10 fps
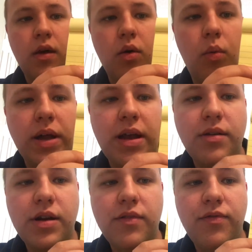
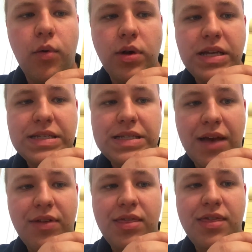
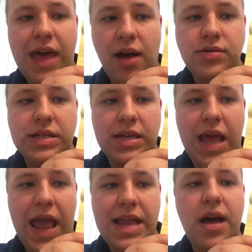
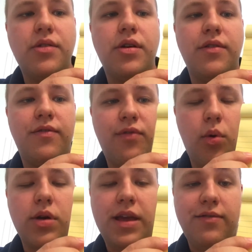
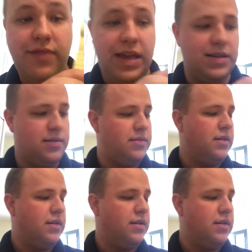147,840 feet